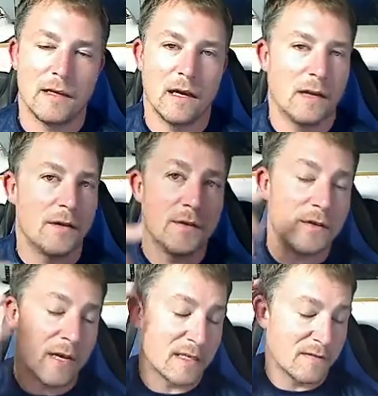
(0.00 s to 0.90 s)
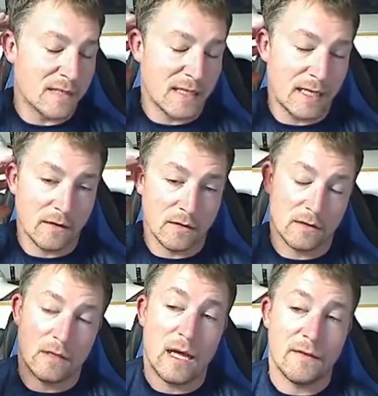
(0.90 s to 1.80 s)
Yeah, I know you guys have seen, or a
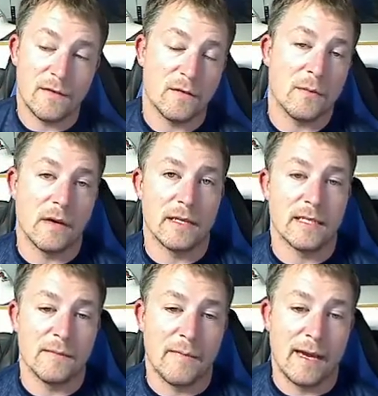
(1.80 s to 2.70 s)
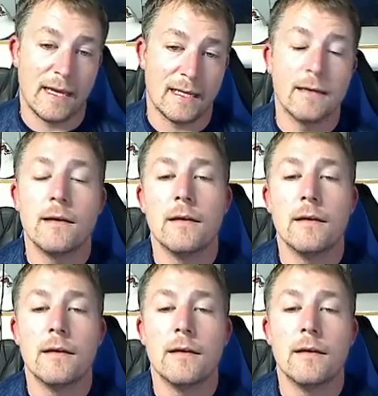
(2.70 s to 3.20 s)
lot of you have probably seen Payne